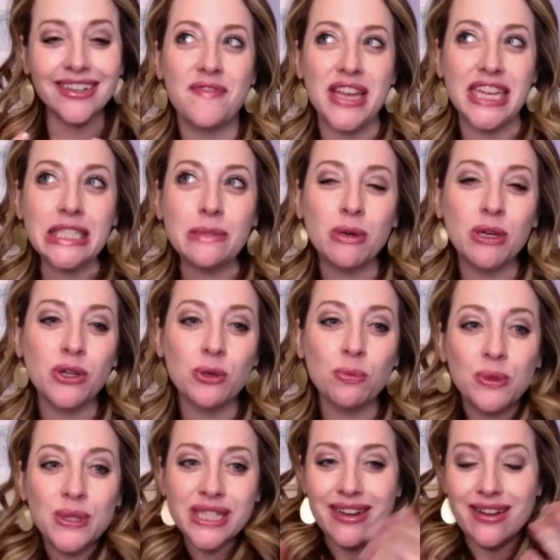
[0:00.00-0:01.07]
Facebook group
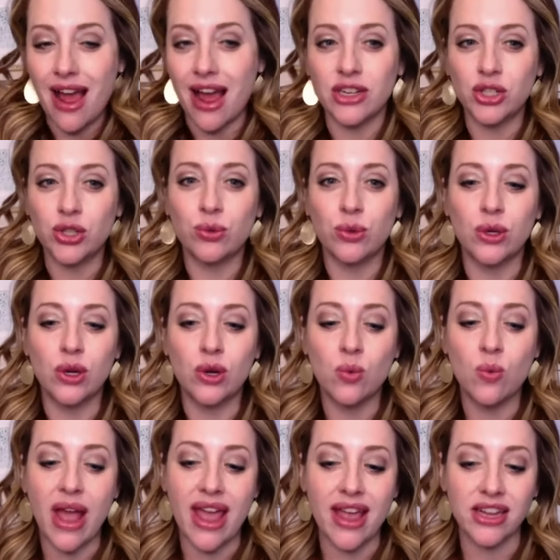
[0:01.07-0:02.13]
was a natural
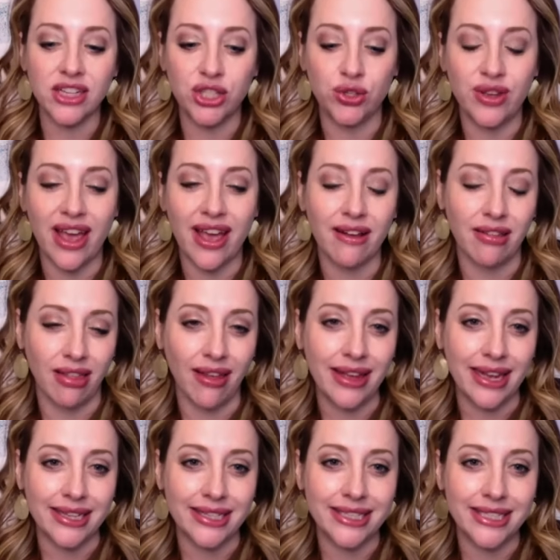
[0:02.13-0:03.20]
way to get
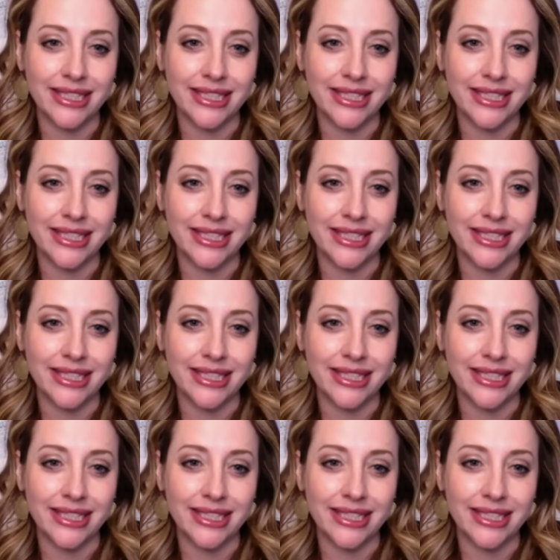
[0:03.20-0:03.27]
clients.